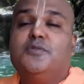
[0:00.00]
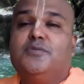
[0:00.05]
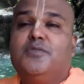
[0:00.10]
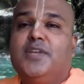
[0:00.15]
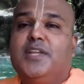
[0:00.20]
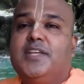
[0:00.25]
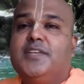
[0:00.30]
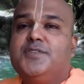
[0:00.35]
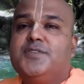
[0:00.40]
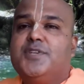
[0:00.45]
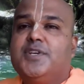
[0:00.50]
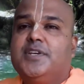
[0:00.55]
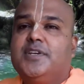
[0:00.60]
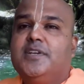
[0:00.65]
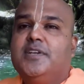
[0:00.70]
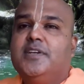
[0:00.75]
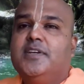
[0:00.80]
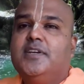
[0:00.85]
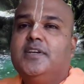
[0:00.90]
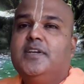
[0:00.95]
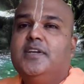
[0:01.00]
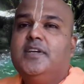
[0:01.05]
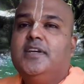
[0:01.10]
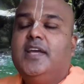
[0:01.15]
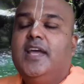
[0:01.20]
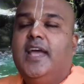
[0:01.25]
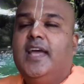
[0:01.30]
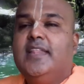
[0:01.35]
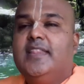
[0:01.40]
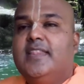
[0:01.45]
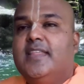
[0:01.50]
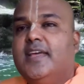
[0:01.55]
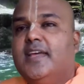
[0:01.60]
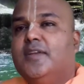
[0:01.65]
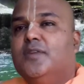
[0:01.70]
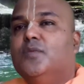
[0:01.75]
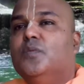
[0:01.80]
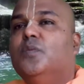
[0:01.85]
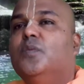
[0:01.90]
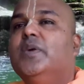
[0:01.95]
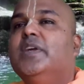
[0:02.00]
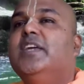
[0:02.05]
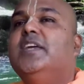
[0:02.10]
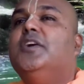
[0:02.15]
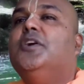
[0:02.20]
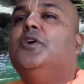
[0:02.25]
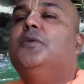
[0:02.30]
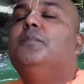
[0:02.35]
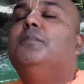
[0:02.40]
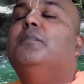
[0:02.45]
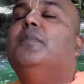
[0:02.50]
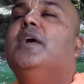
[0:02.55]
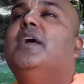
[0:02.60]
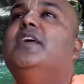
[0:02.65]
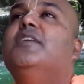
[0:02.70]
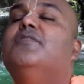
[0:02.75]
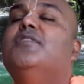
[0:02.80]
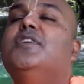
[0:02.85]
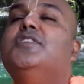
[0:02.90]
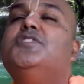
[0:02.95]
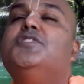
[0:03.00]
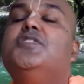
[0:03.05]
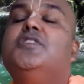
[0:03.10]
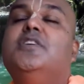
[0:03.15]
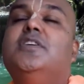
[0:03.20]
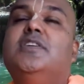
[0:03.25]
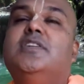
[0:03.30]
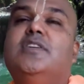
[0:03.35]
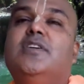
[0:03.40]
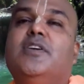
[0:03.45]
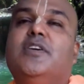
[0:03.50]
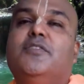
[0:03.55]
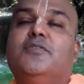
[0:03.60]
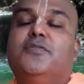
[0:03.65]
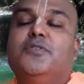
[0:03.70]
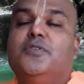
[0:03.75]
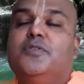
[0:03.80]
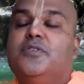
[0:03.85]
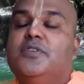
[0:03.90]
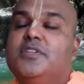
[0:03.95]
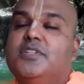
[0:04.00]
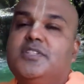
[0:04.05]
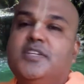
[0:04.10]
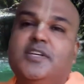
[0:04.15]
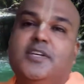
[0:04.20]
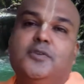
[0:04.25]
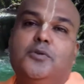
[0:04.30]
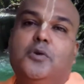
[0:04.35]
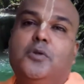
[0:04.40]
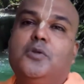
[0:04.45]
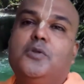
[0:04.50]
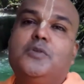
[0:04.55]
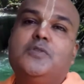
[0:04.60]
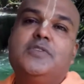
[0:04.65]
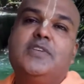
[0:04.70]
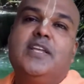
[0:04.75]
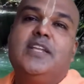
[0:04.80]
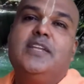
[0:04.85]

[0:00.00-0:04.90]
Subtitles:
of nature. And then we eventually, if you return all those